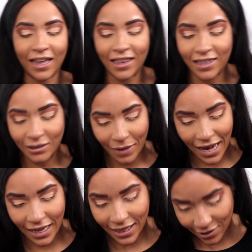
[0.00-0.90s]
in this
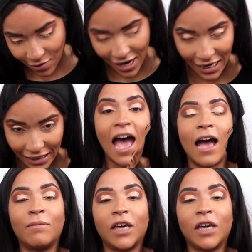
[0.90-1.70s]
palette, they're quite nice. I'm